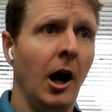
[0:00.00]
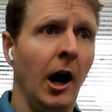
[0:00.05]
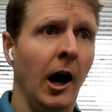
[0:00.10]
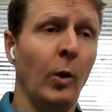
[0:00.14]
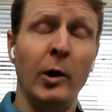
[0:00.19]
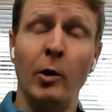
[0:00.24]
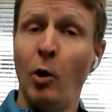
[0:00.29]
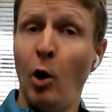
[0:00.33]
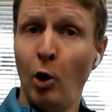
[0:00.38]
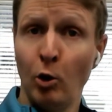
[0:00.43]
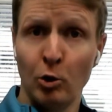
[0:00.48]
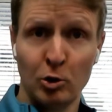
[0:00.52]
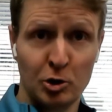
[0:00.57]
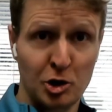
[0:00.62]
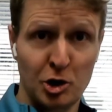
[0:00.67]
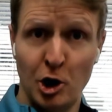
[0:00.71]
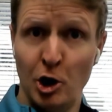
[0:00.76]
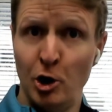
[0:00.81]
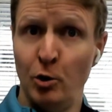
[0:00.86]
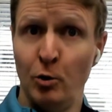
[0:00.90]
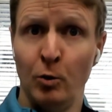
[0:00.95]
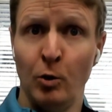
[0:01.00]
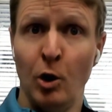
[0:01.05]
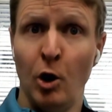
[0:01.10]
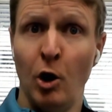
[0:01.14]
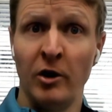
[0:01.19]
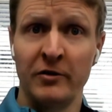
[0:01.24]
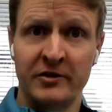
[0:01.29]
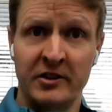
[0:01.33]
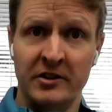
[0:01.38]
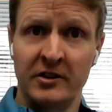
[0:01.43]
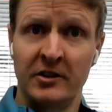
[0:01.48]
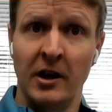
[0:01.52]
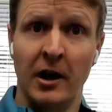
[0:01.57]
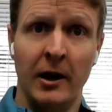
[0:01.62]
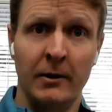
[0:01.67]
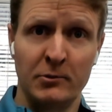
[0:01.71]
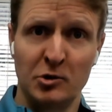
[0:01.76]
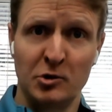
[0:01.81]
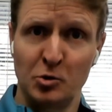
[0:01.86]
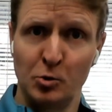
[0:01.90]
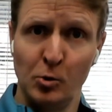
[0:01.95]
We will also
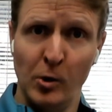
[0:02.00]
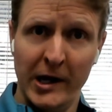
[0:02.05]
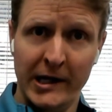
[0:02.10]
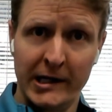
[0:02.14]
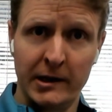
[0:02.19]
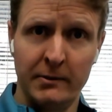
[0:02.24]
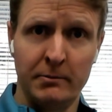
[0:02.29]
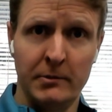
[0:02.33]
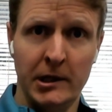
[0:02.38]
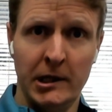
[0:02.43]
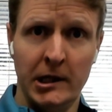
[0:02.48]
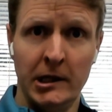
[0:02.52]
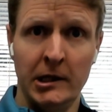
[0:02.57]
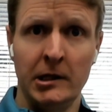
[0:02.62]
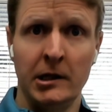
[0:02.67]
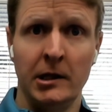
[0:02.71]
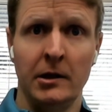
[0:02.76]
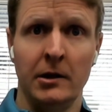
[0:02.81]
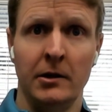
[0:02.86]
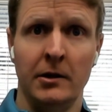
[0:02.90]
oftentimes recommend